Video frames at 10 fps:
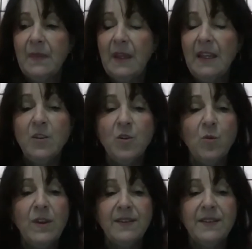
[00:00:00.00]
either
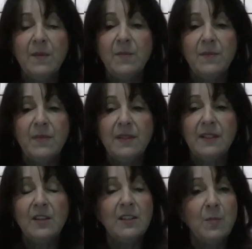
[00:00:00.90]
with some
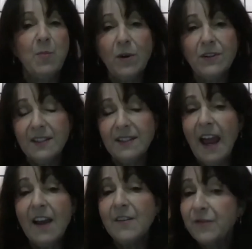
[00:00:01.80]
support
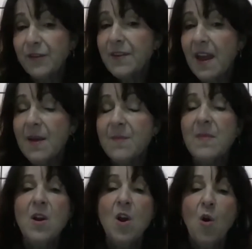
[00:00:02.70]
staff for
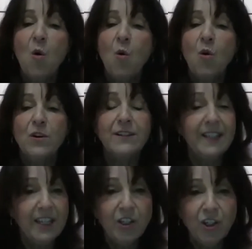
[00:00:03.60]
them or
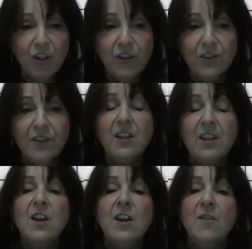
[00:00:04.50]
teachers.
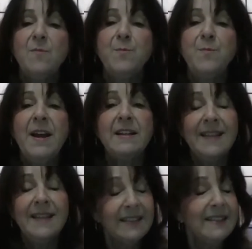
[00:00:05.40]
But
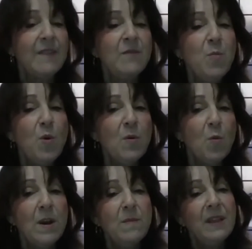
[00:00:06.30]
that's
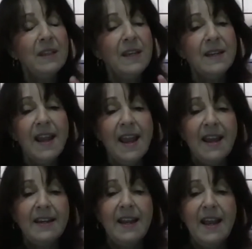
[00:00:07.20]
7.1 million,
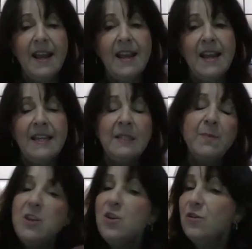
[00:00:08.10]
and it's
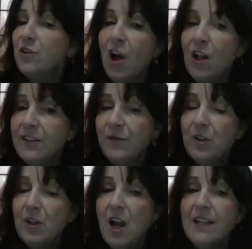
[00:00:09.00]
been used all
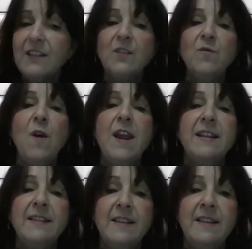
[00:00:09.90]
different kinds of
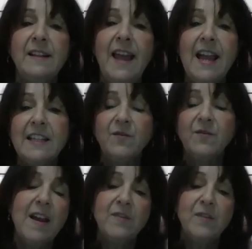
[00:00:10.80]
ways in the last
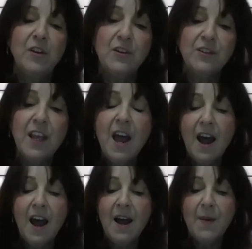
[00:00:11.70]
5 years.
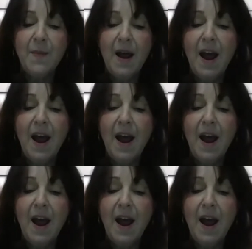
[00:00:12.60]
I'm